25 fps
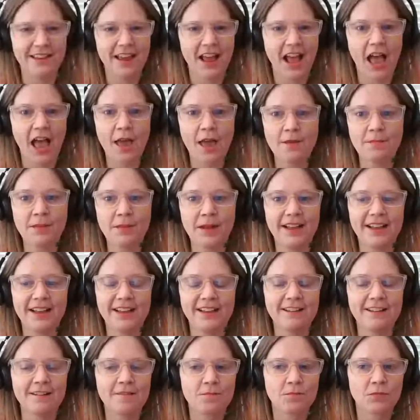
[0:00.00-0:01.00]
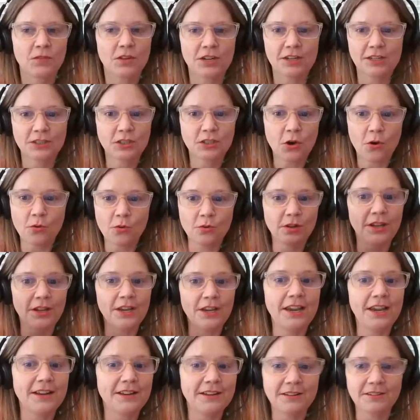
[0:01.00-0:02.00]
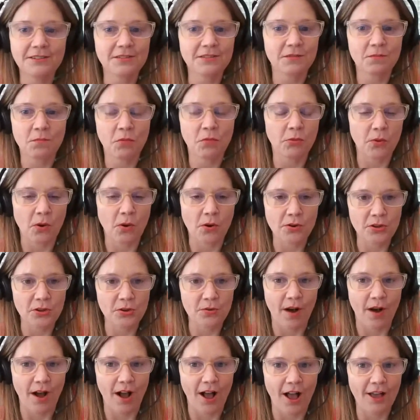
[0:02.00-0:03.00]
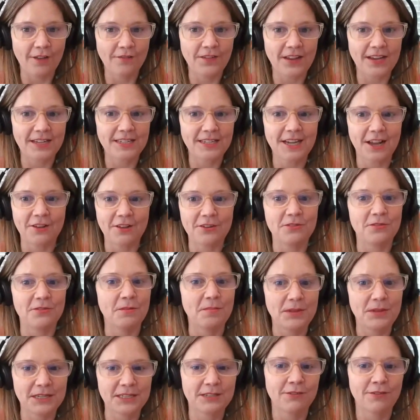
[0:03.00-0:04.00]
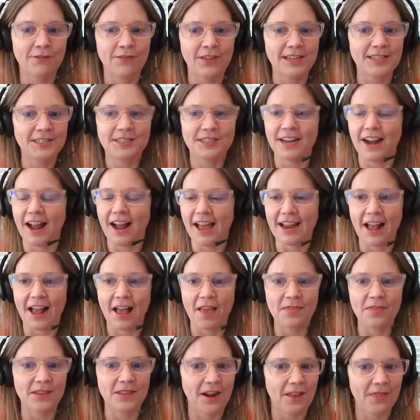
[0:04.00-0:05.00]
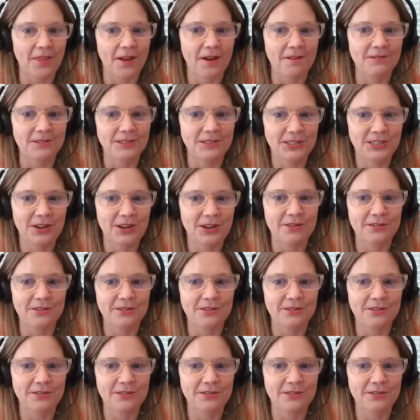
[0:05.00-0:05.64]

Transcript: i'm uh gonna totally throw you off and tell you a piece of advice that i got that i thought was so